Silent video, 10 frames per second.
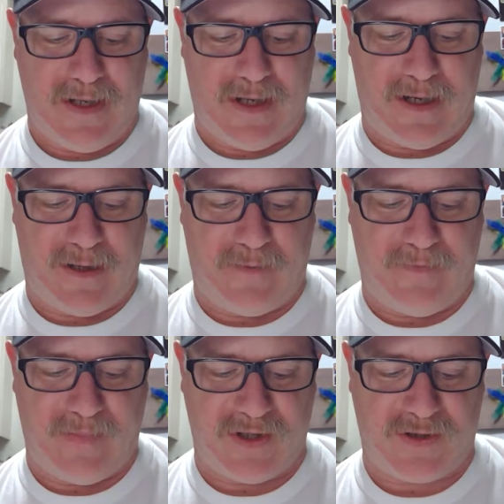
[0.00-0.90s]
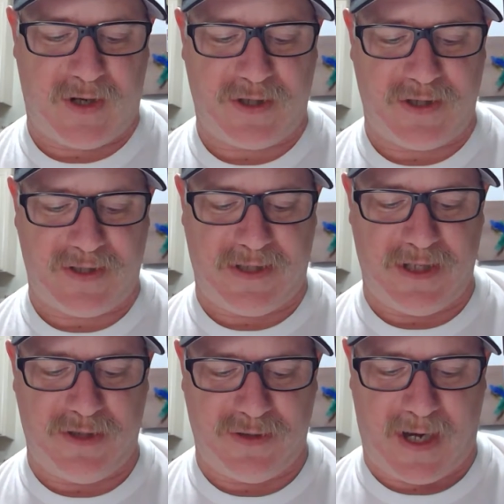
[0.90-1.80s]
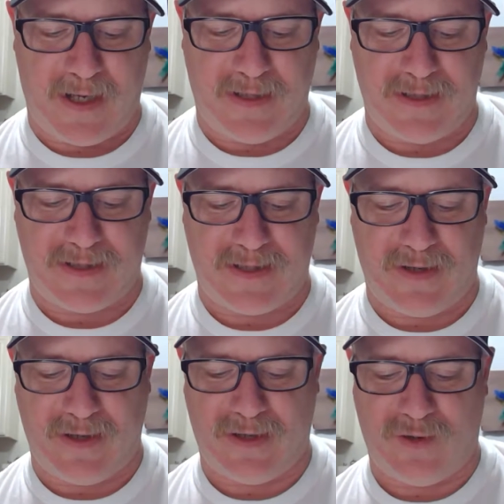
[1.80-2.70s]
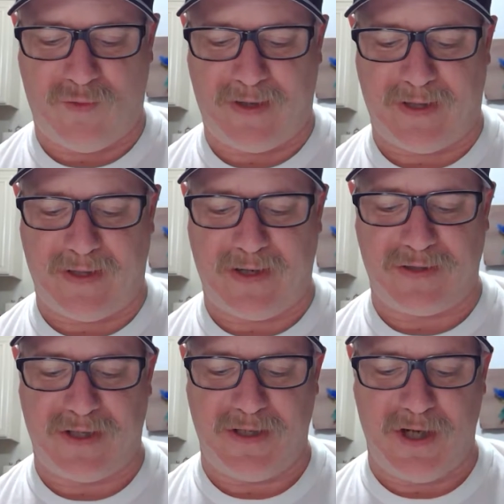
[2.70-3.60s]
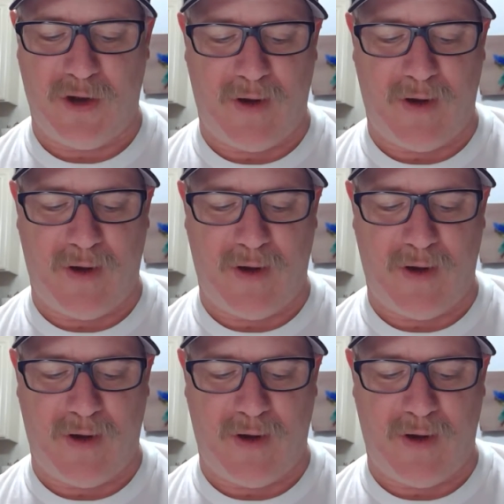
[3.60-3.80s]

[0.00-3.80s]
The structure of the tissue is highly cellular with little to no